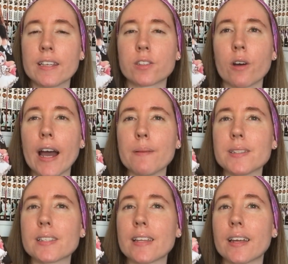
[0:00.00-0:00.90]
So I
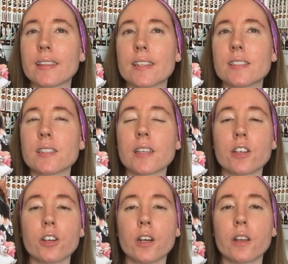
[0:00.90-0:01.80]
would say like this is a
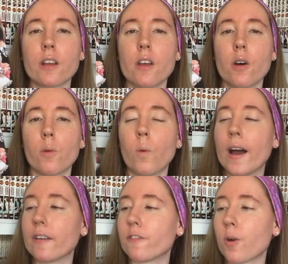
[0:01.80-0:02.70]
good
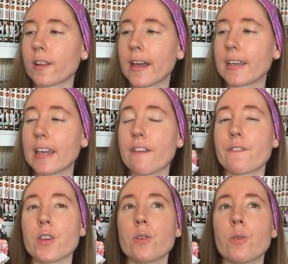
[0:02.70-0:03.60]
one for like if
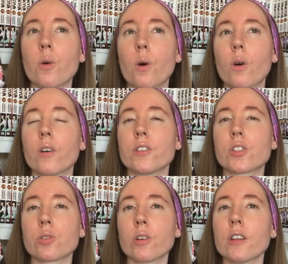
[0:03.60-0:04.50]
you
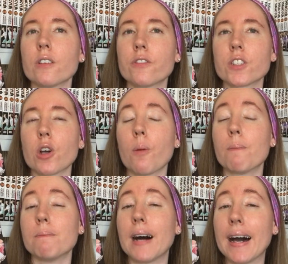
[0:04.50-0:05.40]
sort of don't
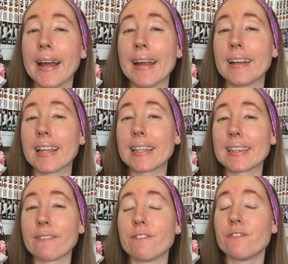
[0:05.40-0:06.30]
mind
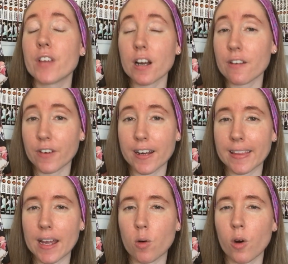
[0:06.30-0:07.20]
very, very
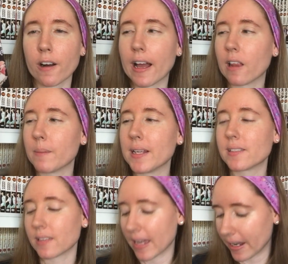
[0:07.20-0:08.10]
light horror
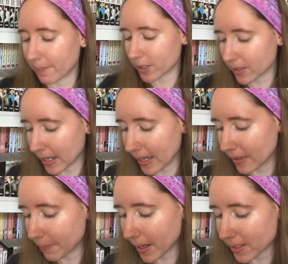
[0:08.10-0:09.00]
elements and
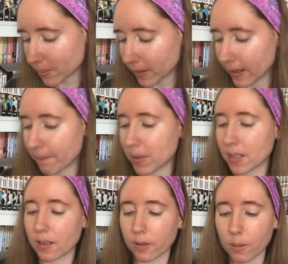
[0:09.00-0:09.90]
the possibility of
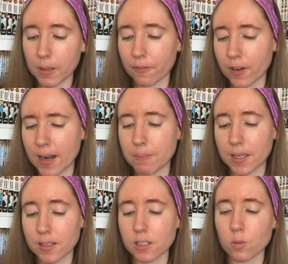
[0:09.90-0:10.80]
being a little bit afraid,
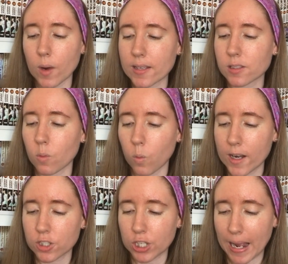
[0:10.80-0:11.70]
because there was
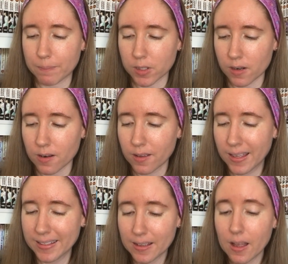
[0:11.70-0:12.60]
one chapter.
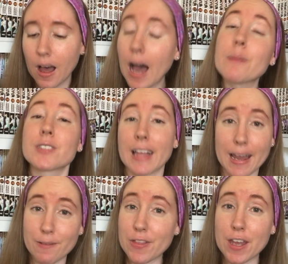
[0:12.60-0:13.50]
I was glad
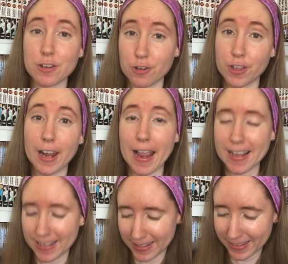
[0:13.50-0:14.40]
I read that during the day.
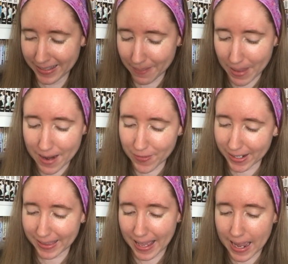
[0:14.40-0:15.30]
I'm not even
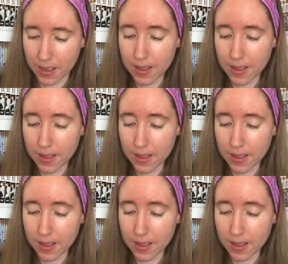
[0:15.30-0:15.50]
gonna lie.